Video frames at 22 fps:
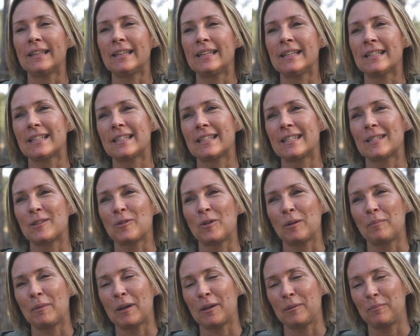It's all
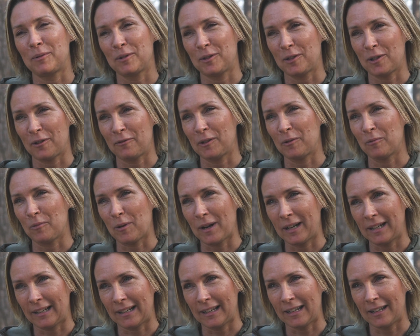about preserving
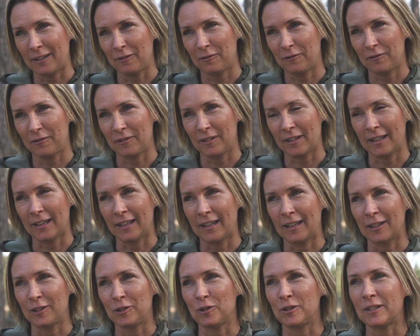wildlife,
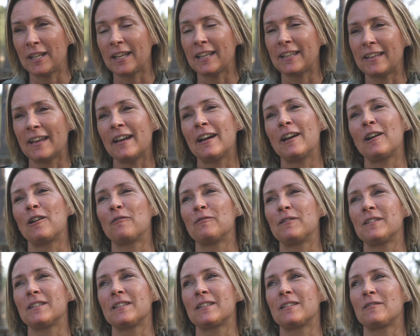to take care of
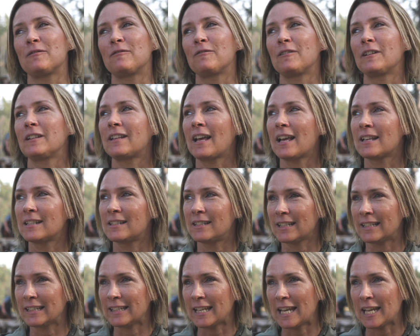this
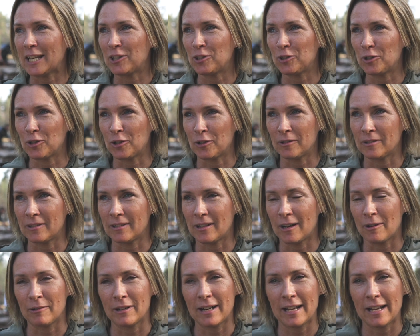fantastic nature, our